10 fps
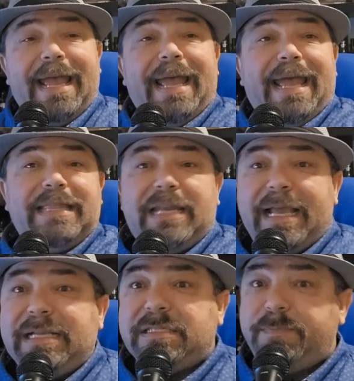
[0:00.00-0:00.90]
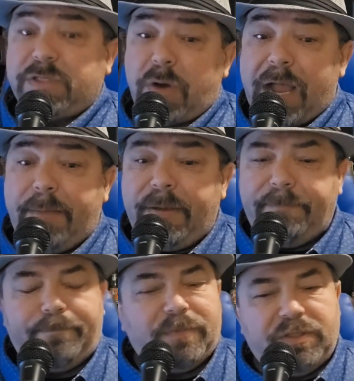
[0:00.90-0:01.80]
Hit the like and subscribe.
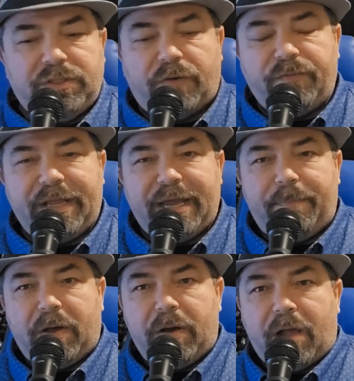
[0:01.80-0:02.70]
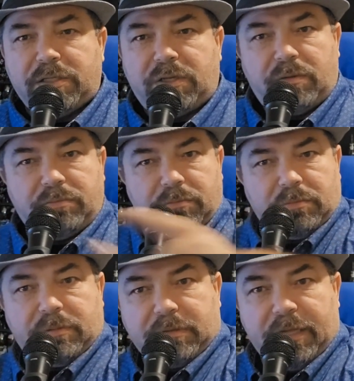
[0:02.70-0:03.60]
Don't forget about also
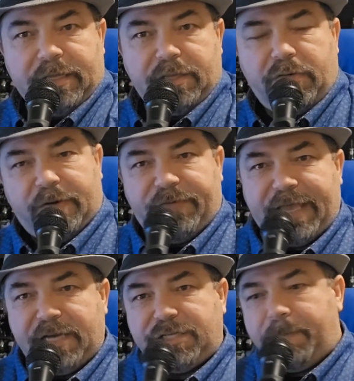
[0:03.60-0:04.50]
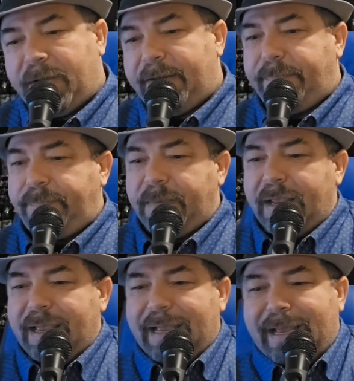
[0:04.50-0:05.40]
clicking the notification button.
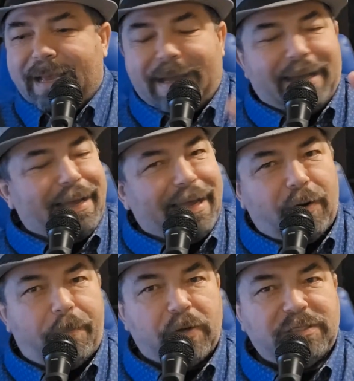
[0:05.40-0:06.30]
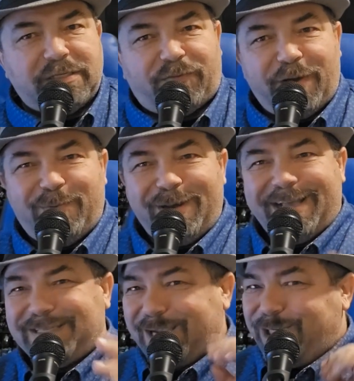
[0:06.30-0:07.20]
I don't post as frequent
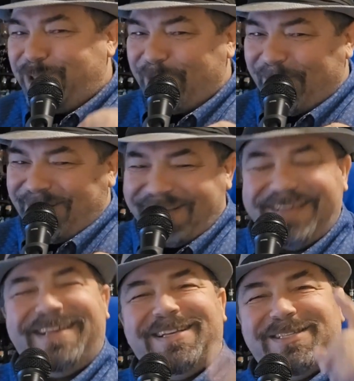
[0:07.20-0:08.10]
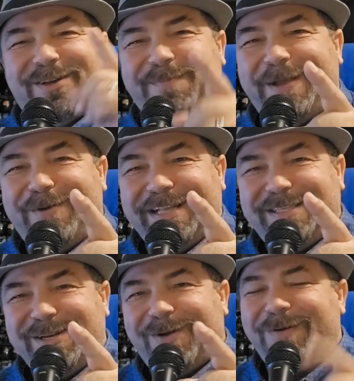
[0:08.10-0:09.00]
as I should, so it'd be great
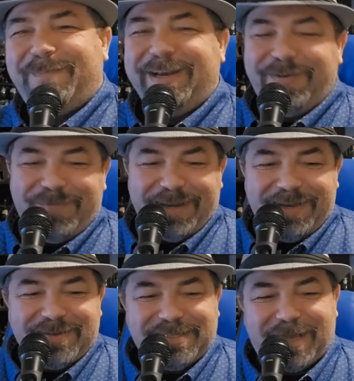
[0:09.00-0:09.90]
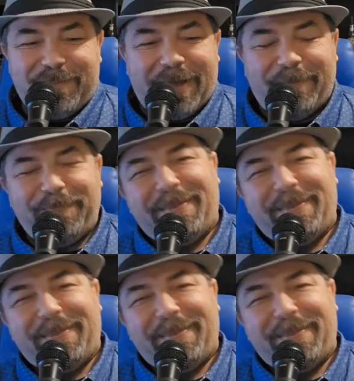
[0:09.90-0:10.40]
to know when my new videos come out.